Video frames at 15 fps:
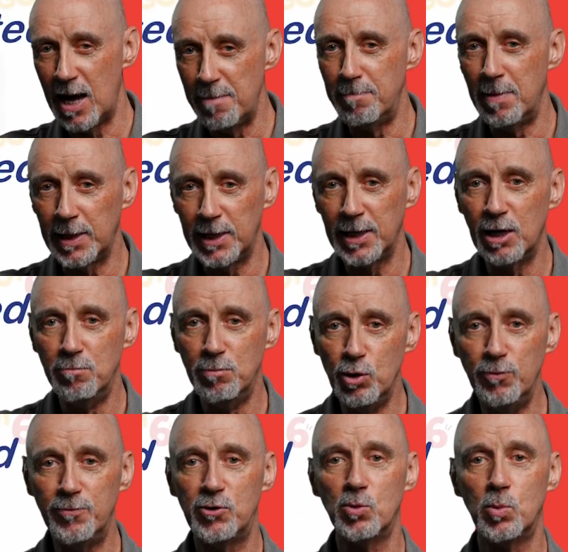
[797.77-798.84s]
and making a
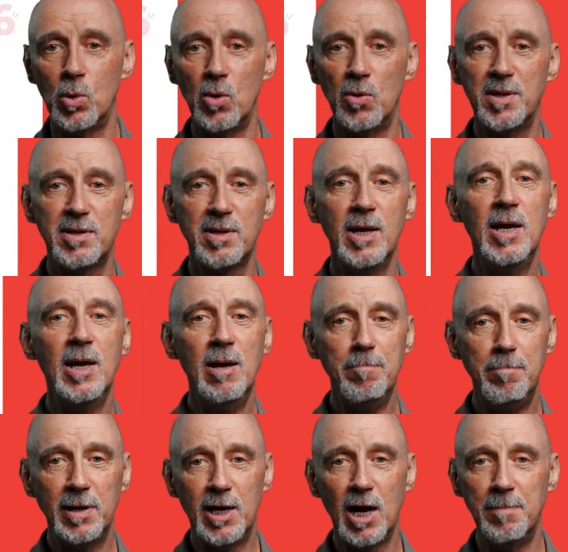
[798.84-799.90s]
move towards
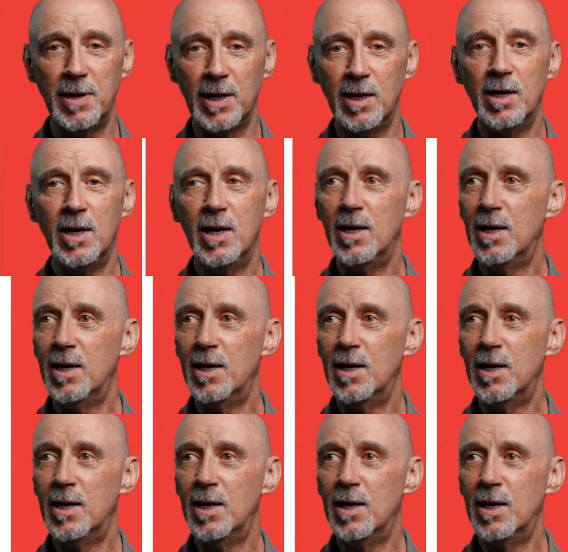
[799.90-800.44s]
becoming